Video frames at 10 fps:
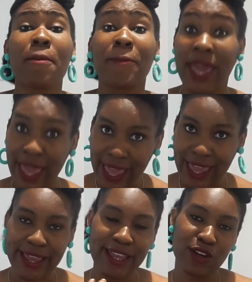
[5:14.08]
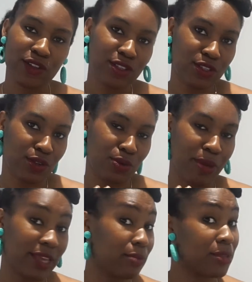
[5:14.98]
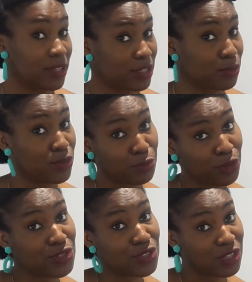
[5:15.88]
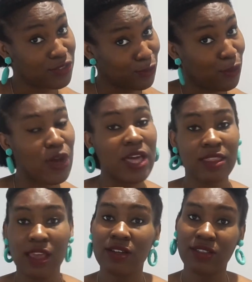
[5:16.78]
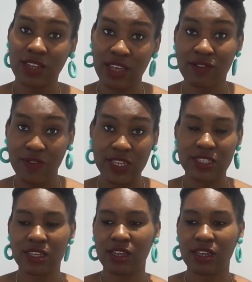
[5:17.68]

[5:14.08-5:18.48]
pay in order to make them eligible sponsors for the health and care visa.